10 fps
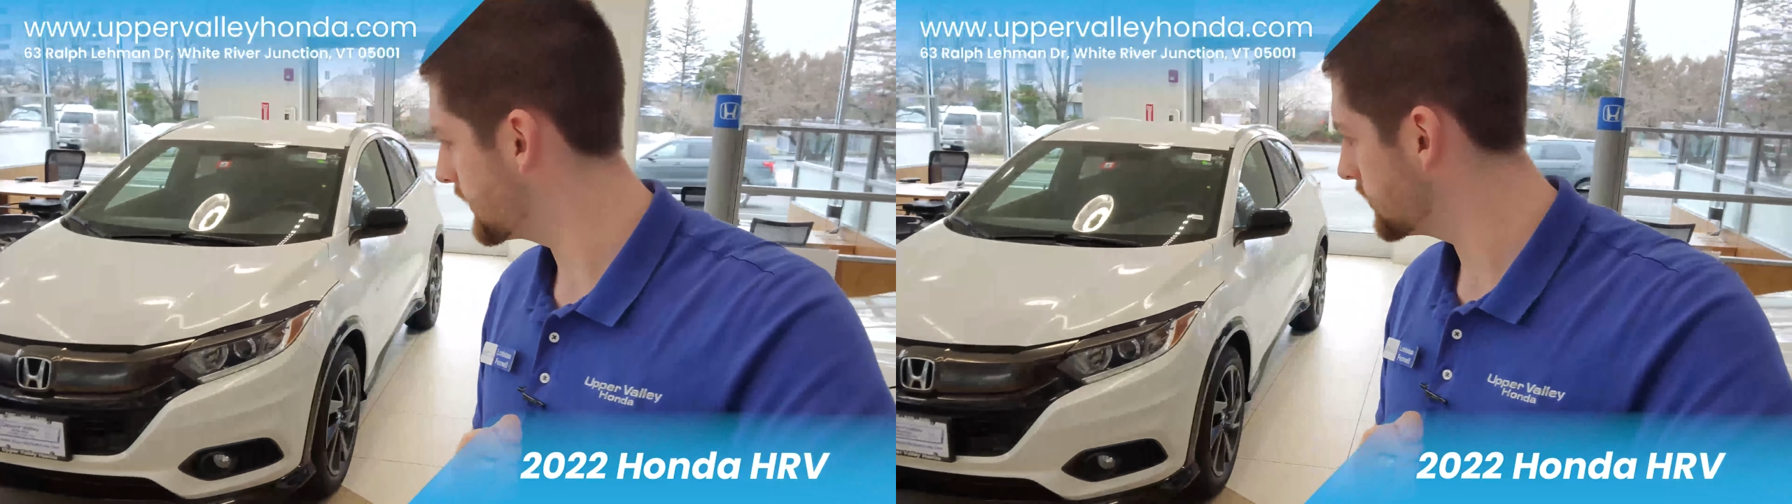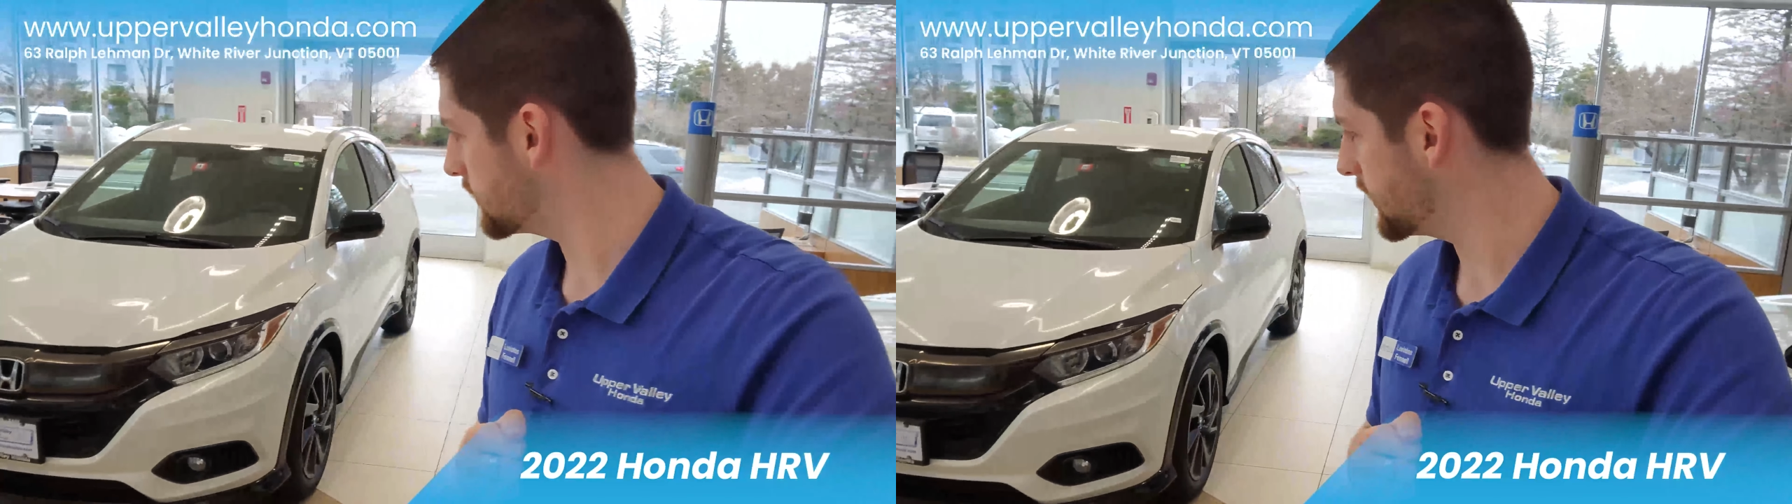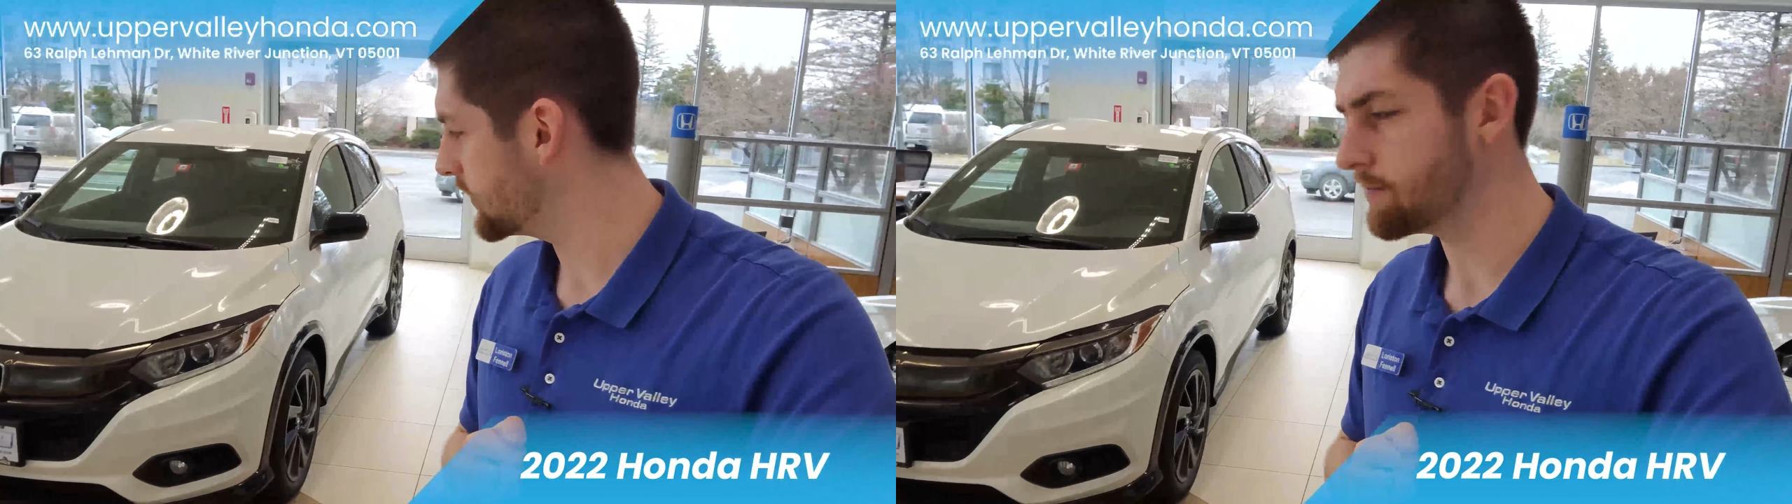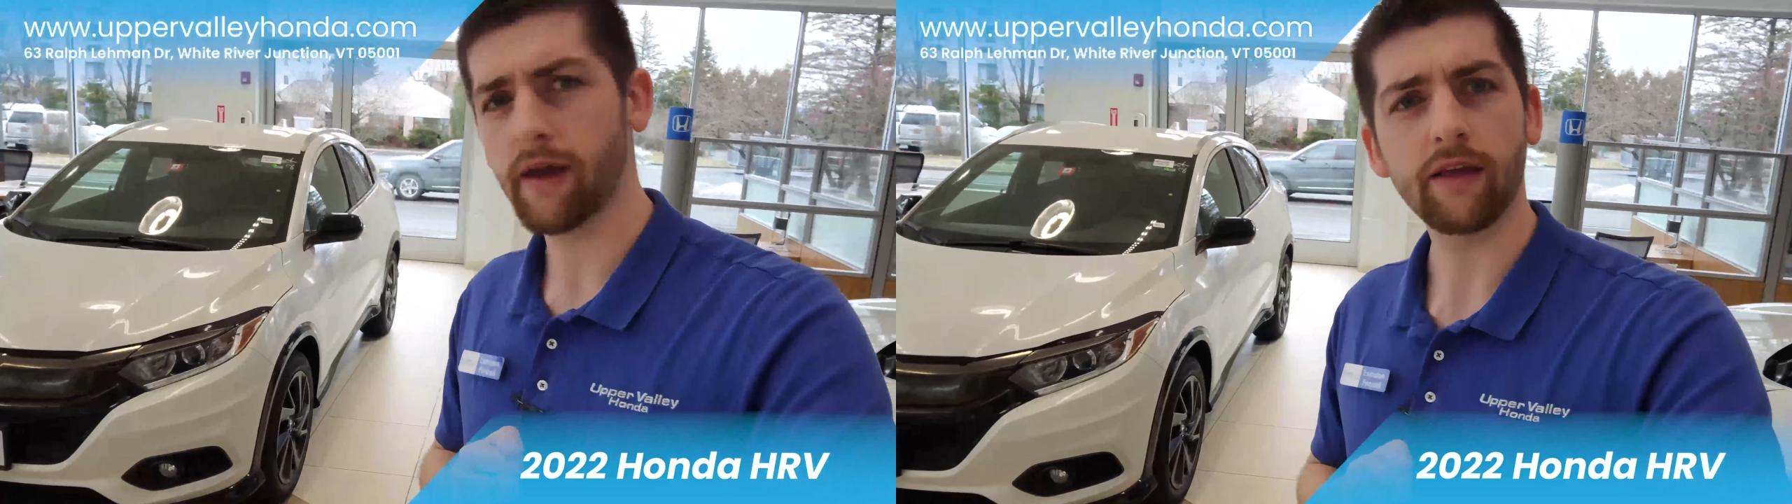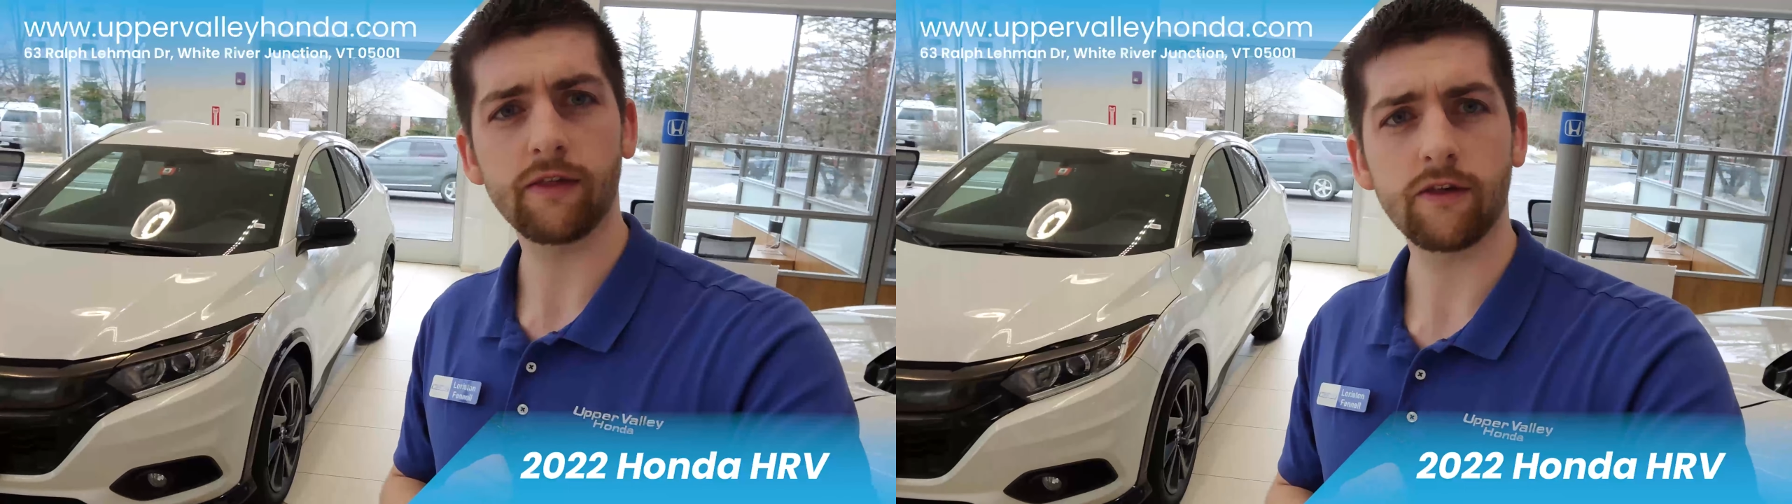everything that
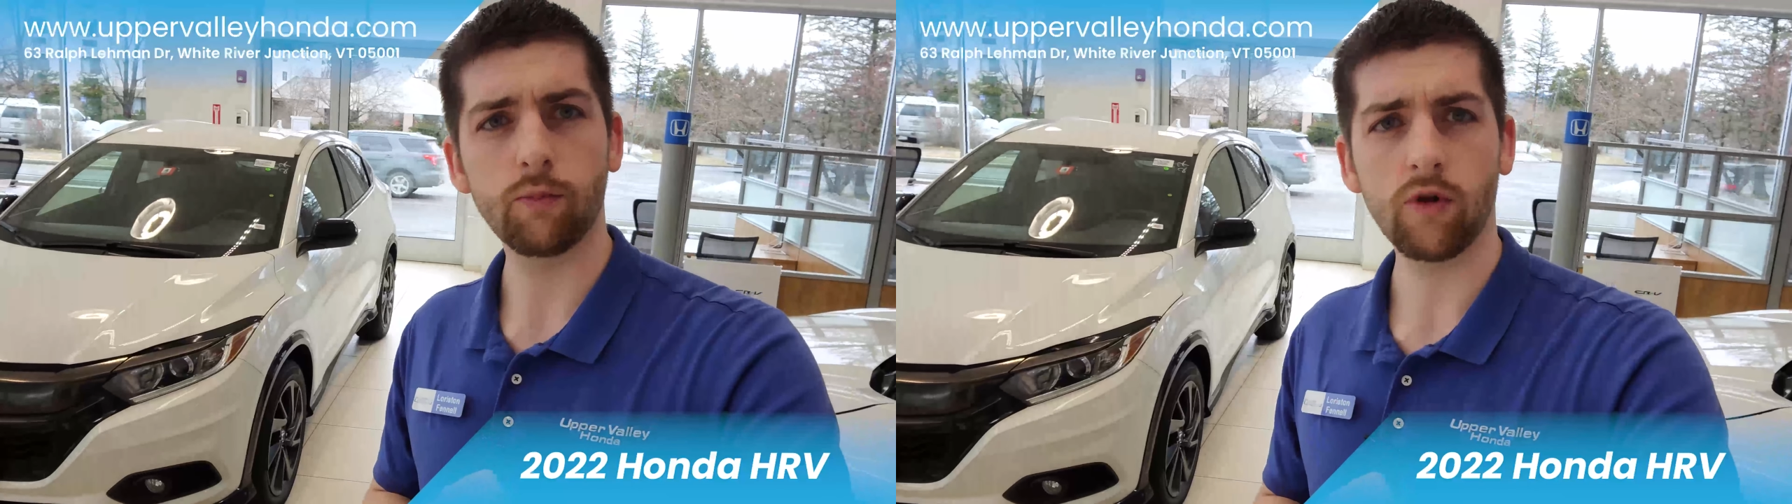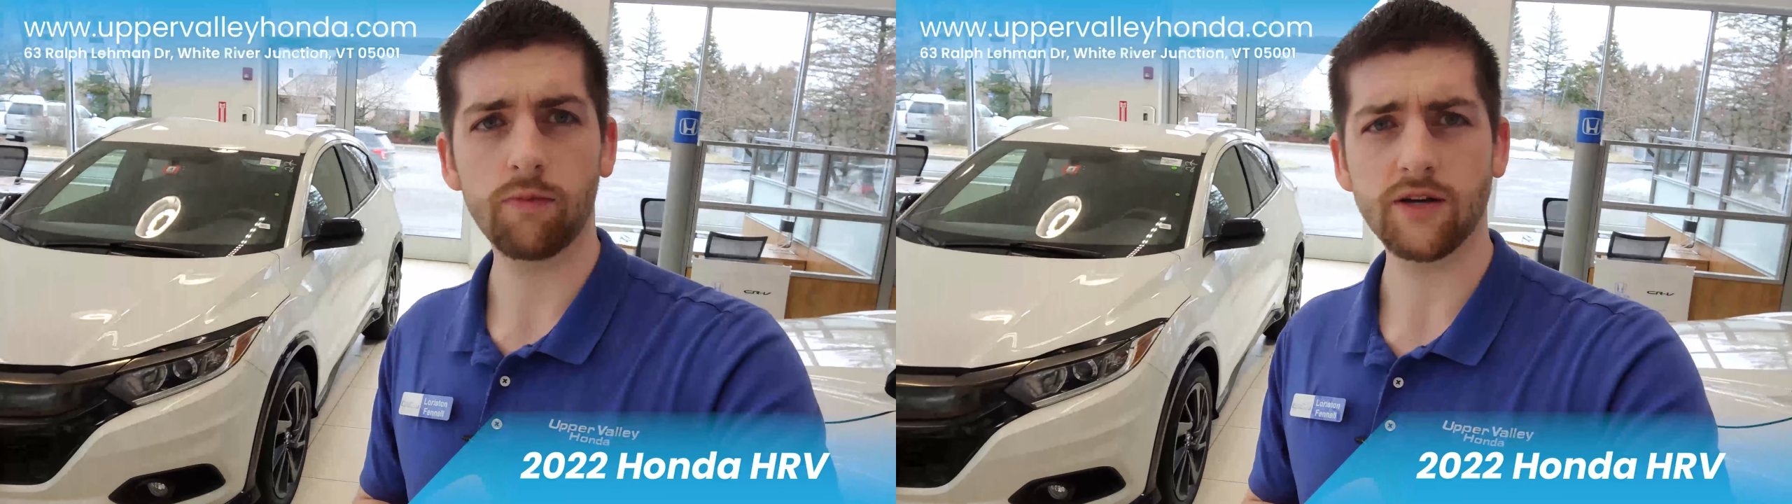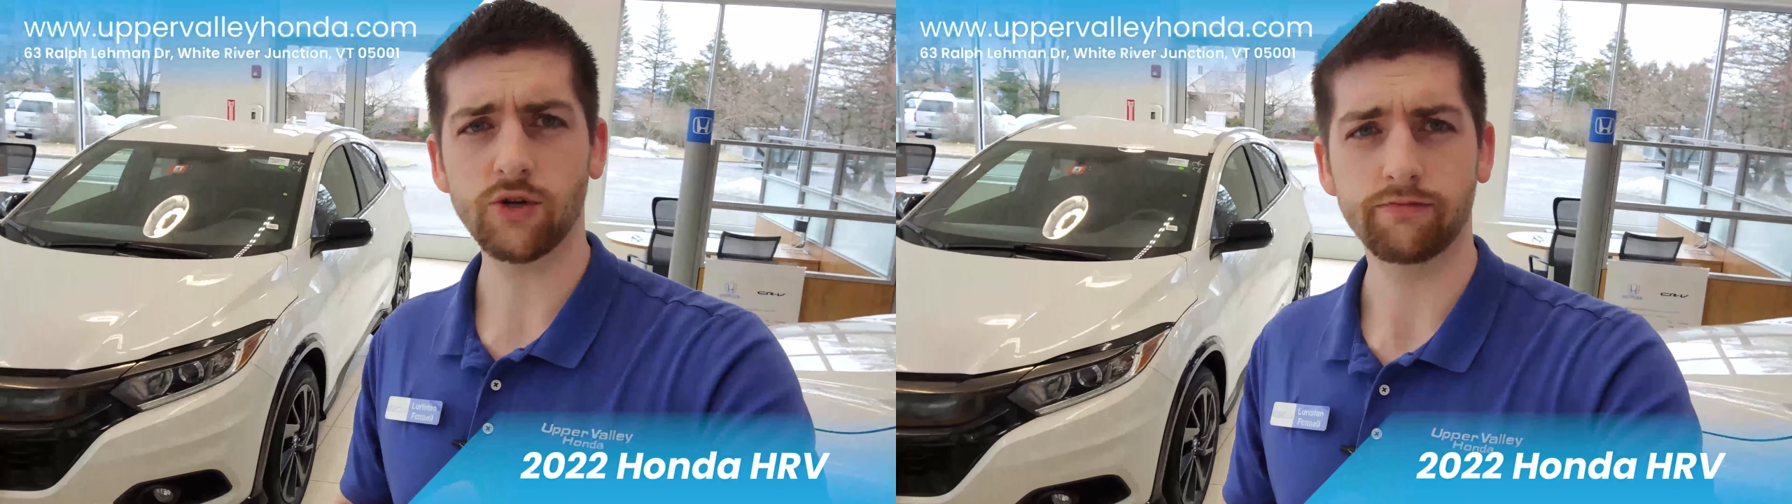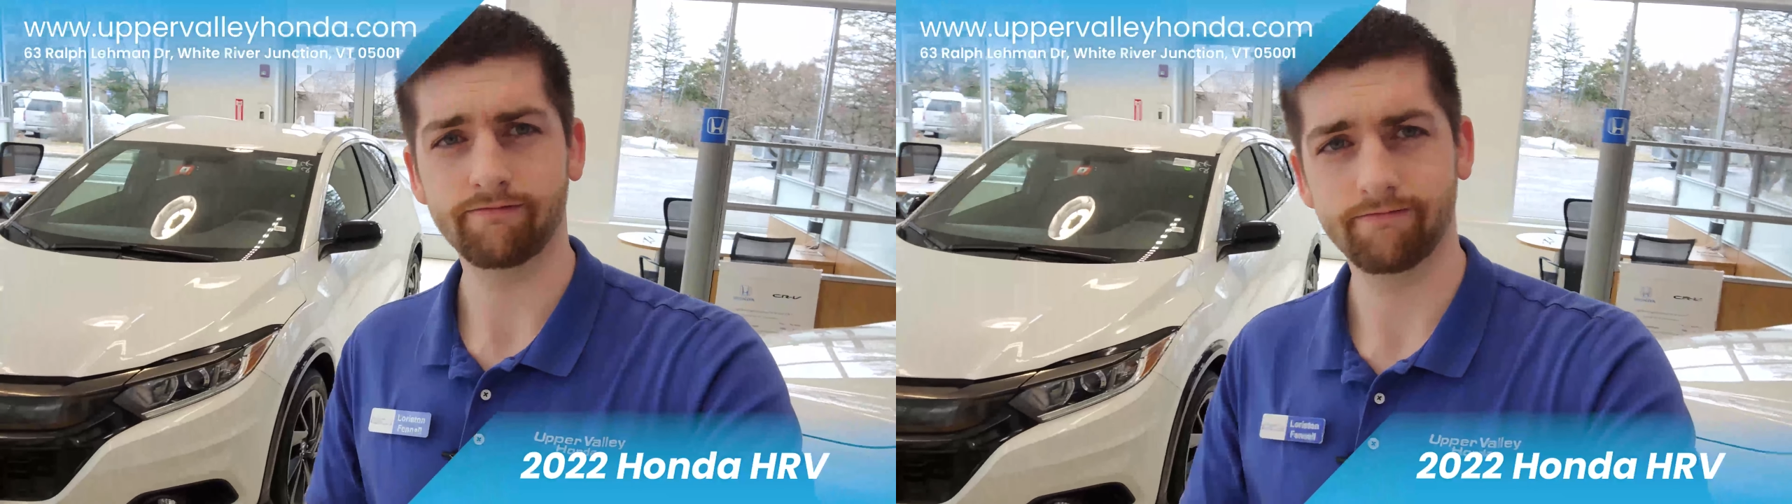makes this Sport special.